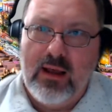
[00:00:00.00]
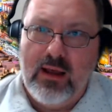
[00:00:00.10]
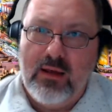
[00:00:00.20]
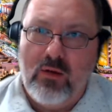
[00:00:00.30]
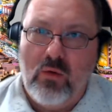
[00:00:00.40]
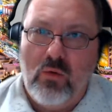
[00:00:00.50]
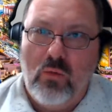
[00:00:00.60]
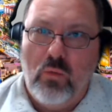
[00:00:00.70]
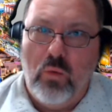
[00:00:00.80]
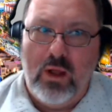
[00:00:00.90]

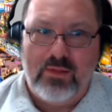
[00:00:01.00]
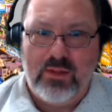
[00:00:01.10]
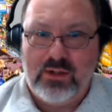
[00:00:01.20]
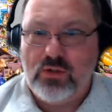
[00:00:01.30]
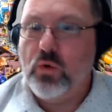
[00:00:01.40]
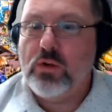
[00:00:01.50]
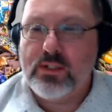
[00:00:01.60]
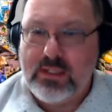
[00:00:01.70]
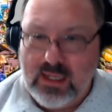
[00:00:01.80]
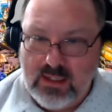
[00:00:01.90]
what the tool
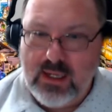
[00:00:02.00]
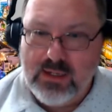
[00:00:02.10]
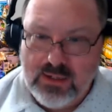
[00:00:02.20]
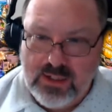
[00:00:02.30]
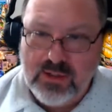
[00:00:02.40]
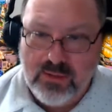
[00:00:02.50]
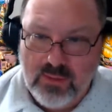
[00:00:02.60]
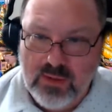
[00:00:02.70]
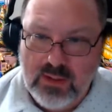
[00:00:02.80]
set can do.